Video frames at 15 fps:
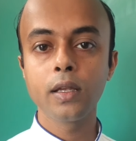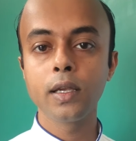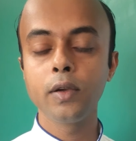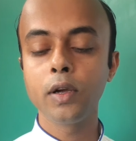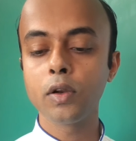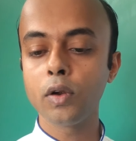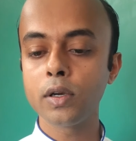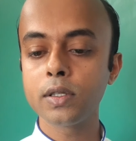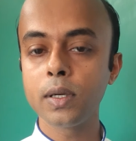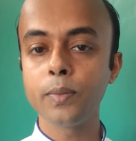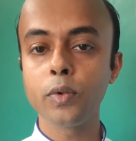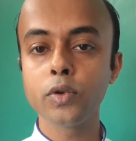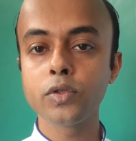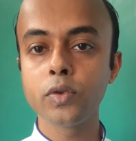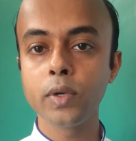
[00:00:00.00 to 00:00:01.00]
You are not
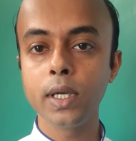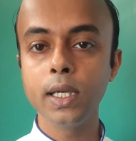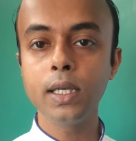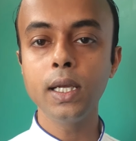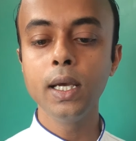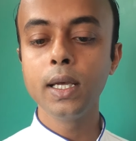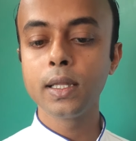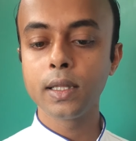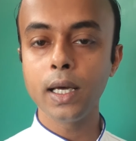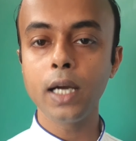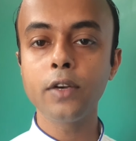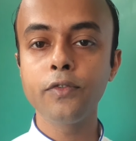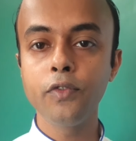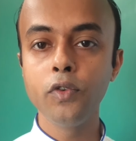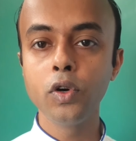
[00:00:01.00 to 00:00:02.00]
supposed to eat
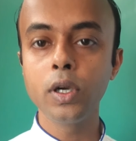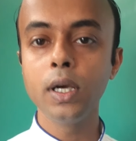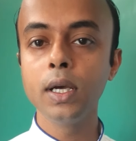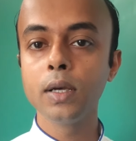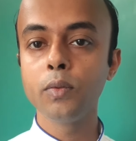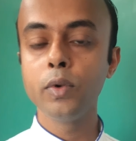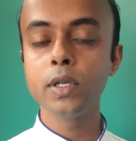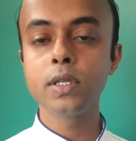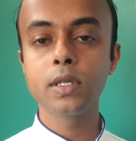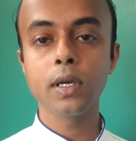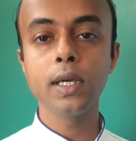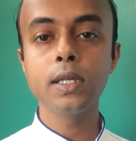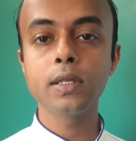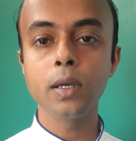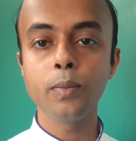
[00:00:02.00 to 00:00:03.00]
that food which
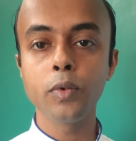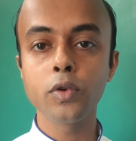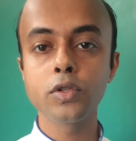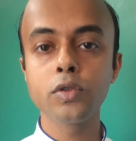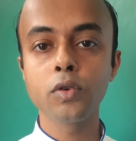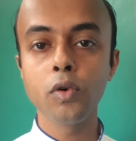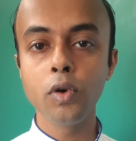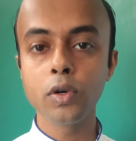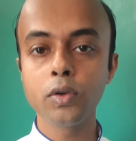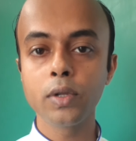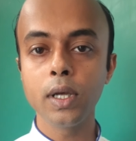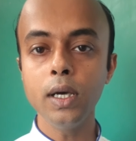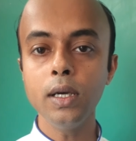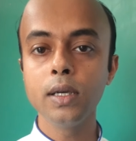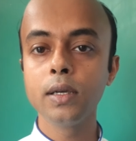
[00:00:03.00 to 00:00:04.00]
is supposed to go to
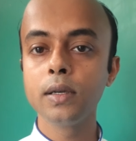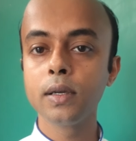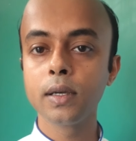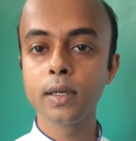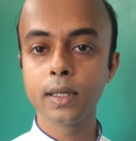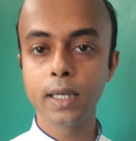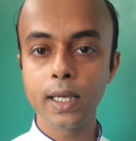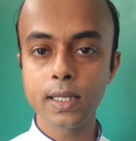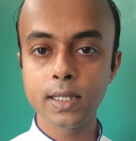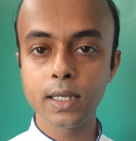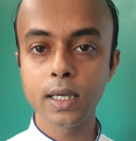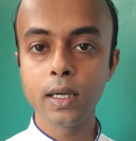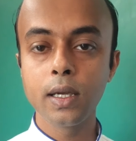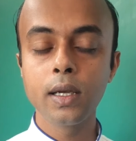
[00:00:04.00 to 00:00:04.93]
the guest.